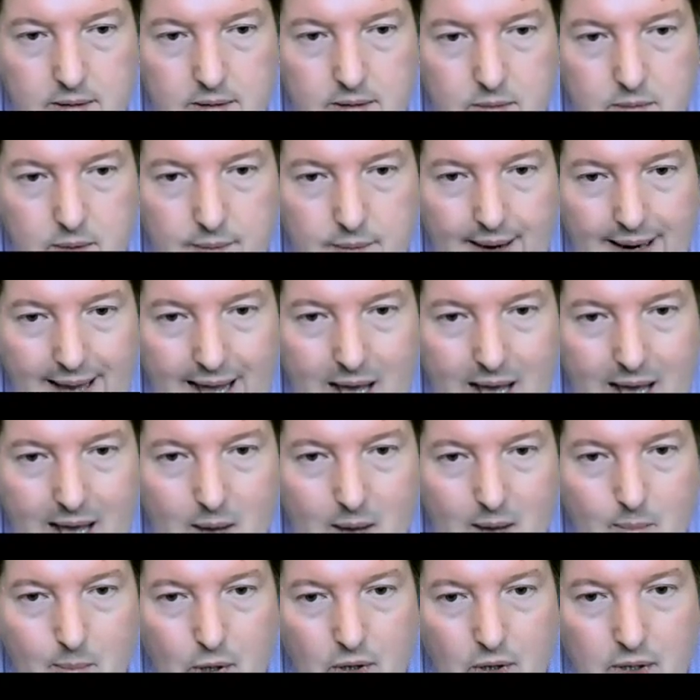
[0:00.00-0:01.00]
with the
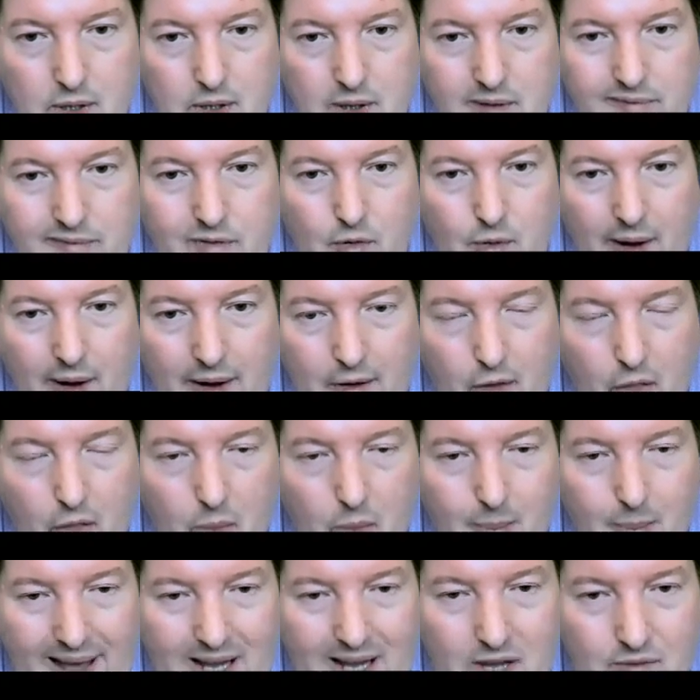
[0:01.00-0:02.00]
lab book. If you're writing on
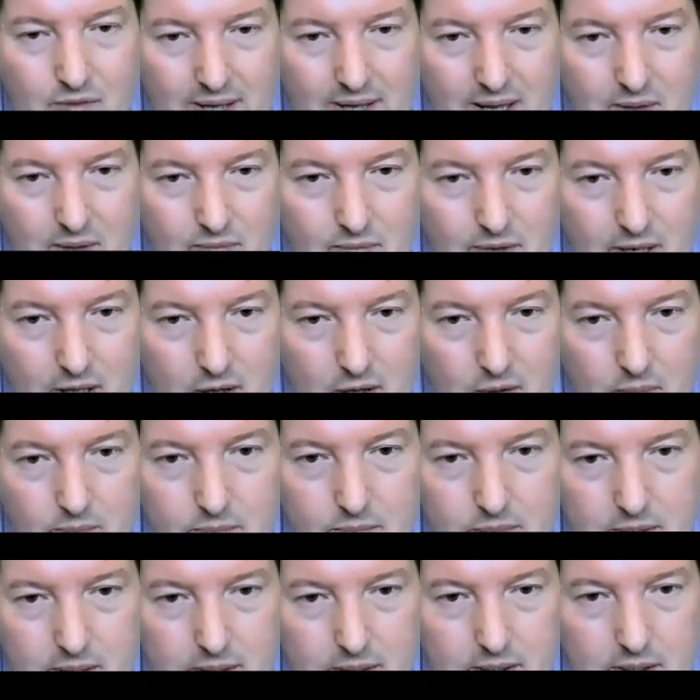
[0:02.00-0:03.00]
the back of an envelope,
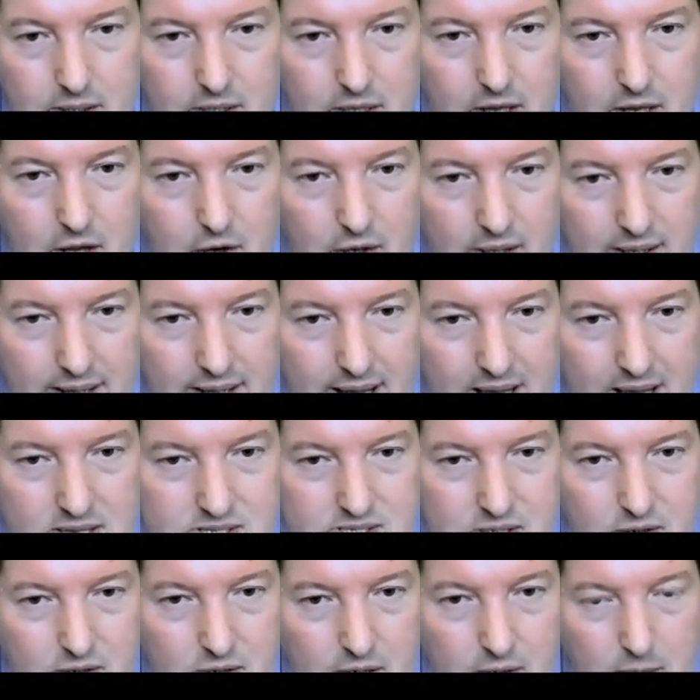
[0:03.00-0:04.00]
then you're never going to get
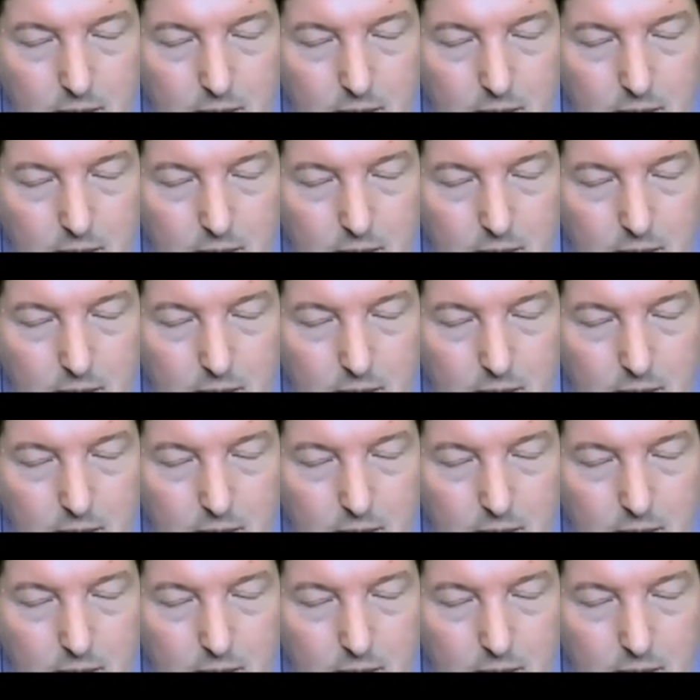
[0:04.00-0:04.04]
0.